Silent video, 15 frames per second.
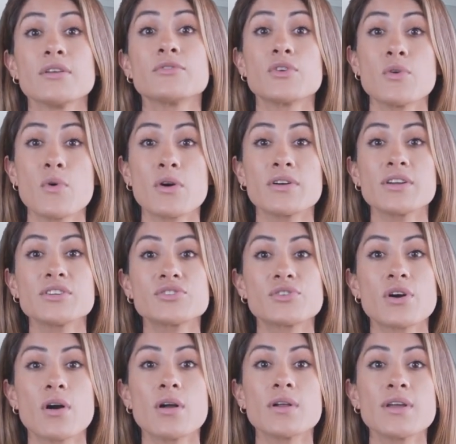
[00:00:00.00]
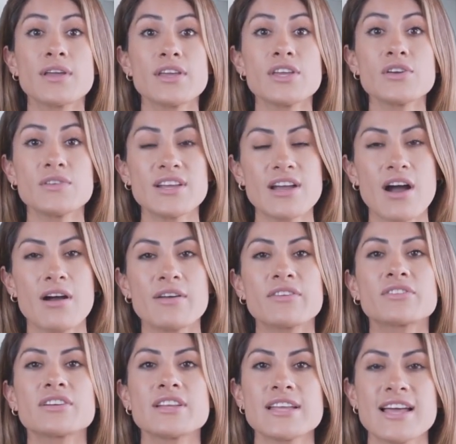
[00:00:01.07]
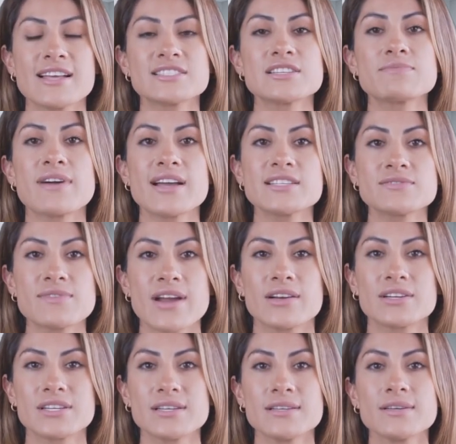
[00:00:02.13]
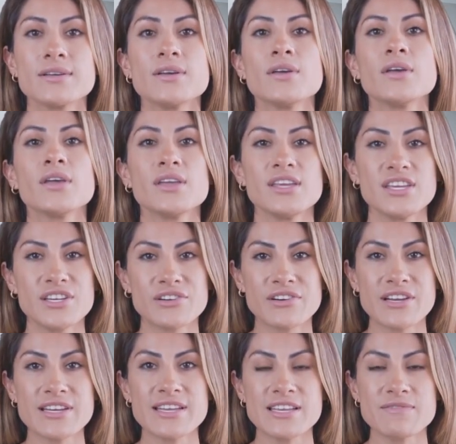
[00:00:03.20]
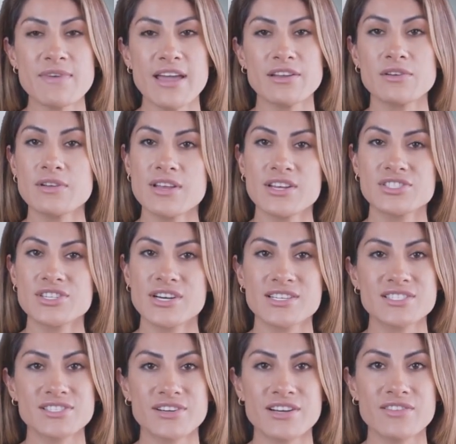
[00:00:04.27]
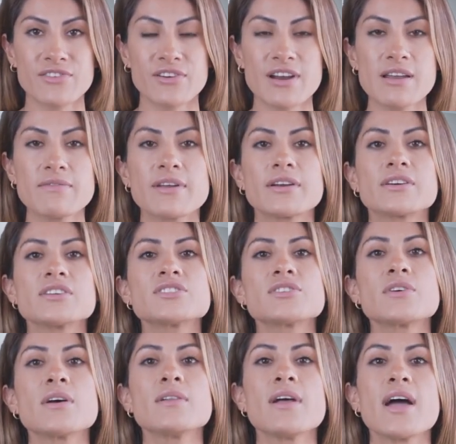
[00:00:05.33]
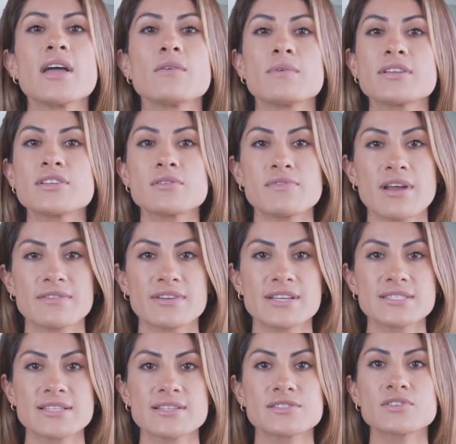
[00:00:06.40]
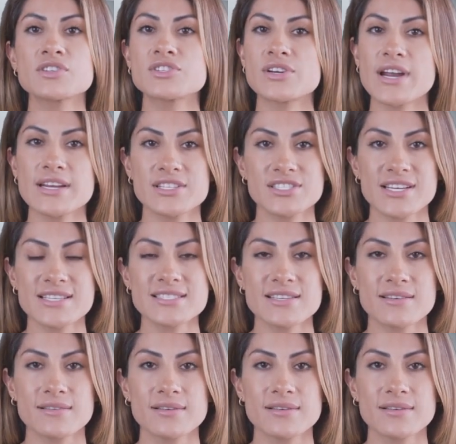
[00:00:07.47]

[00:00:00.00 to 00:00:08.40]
For more control, you can opt for the customized mode. Here you can manually adjust certain parameters to align with your preferences or strategies.